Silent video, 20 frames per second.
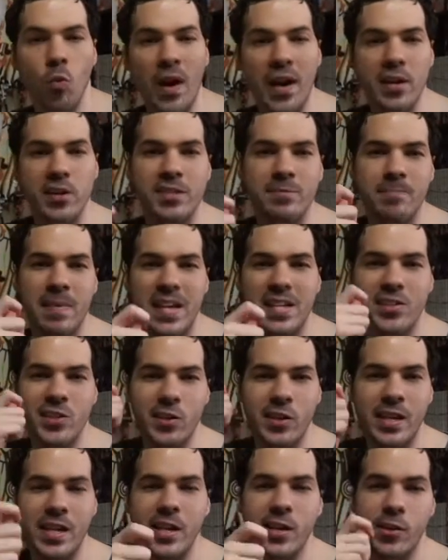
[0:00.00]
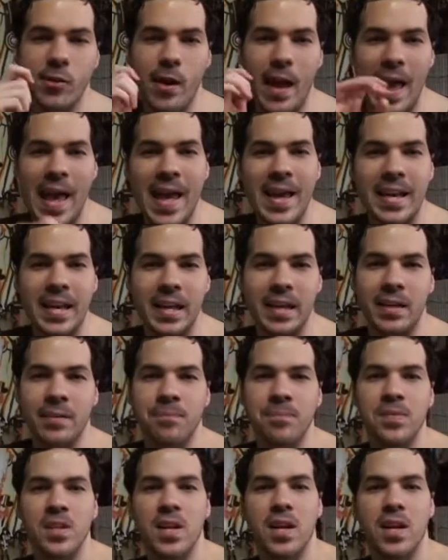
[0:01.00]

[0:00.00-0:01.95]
Where's Master Hiko headed?